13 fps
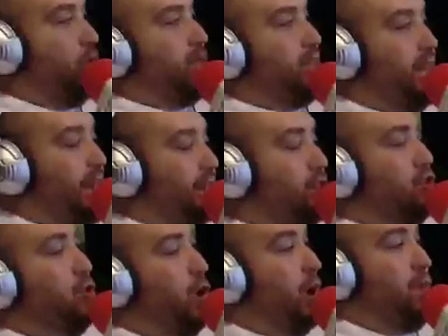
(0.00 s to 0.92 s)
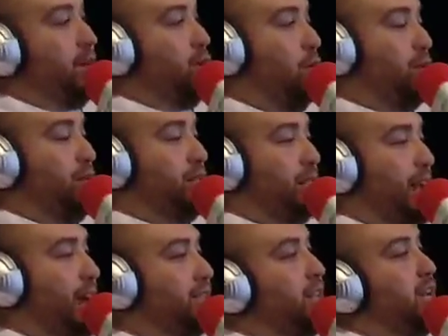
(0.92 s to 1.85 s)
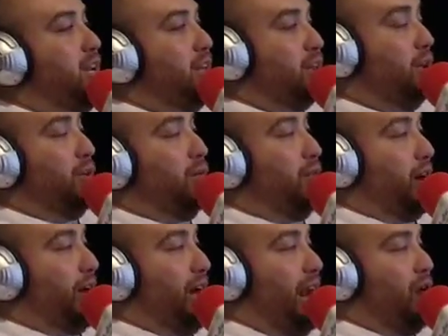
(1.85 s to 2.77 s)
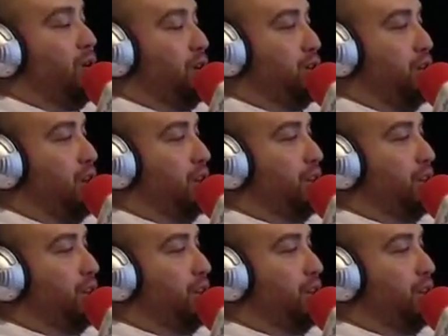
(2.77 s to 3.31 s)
Sachs because you want to be Goldman Sachs' little fucking errand dog.